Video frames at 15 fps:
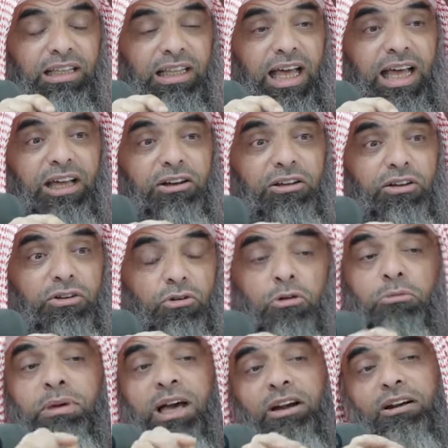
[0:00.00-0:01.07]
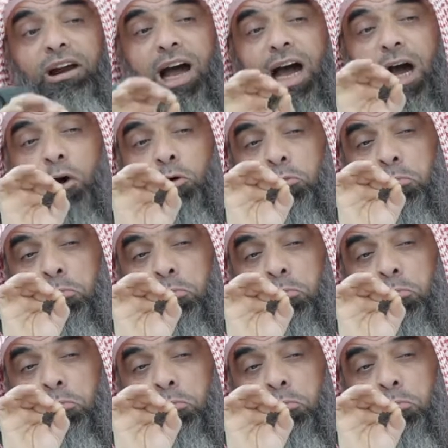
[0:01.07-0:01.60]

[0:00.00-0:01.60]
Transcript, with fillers: that no matter how